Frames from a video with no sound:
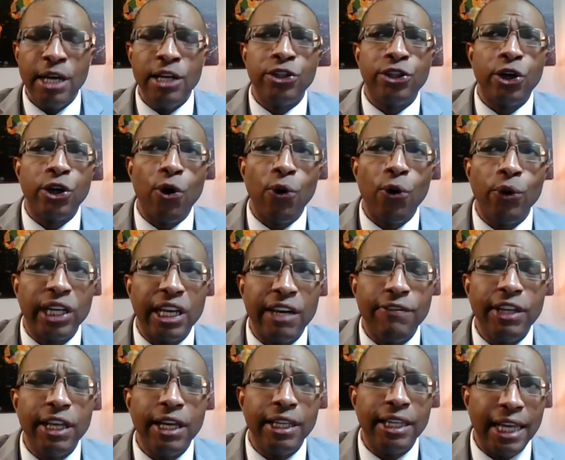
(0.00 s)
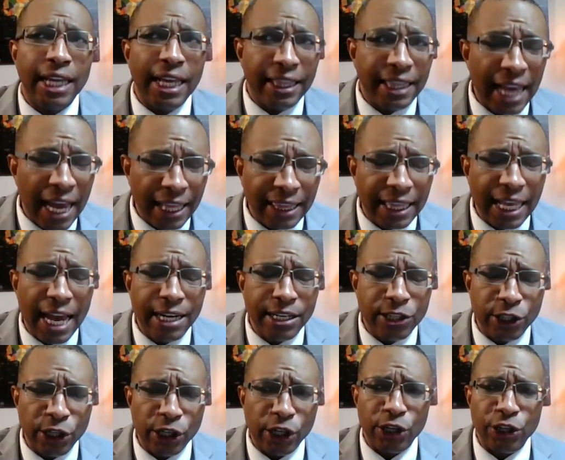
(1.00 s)
So given that
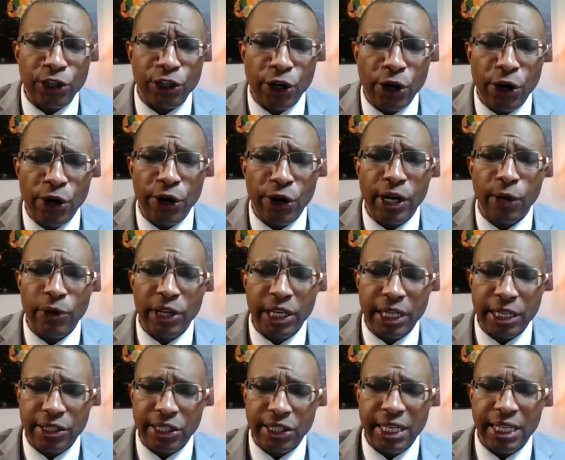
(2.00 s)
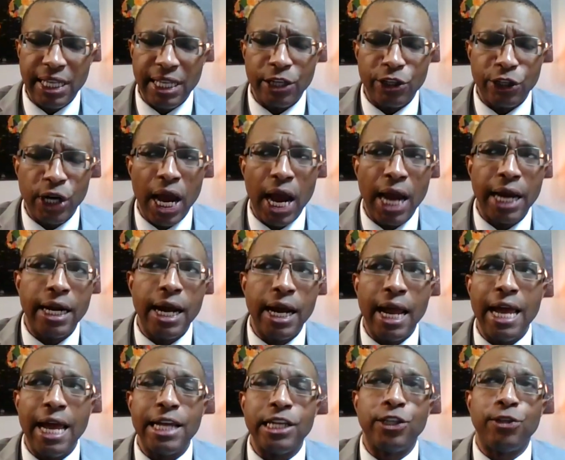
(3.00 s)
is a concern, and we can see that
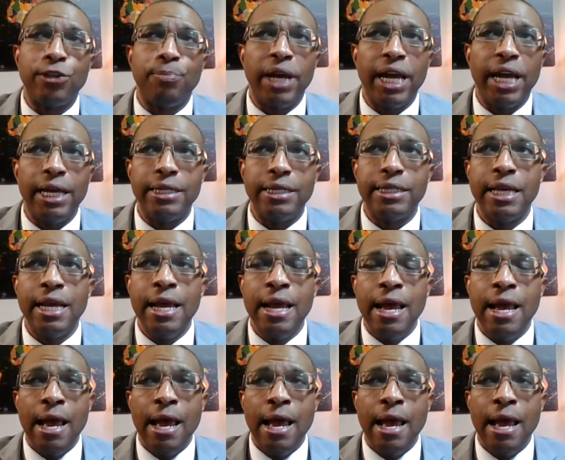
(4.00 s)
China has spent